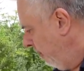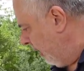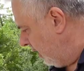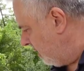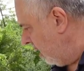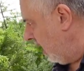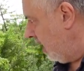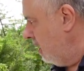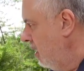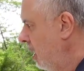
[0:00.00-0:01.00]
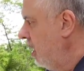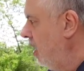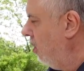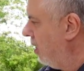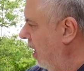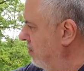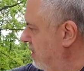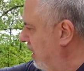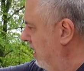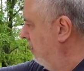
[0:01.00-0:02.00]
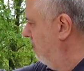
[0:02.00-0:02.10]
But, you know, it comes in,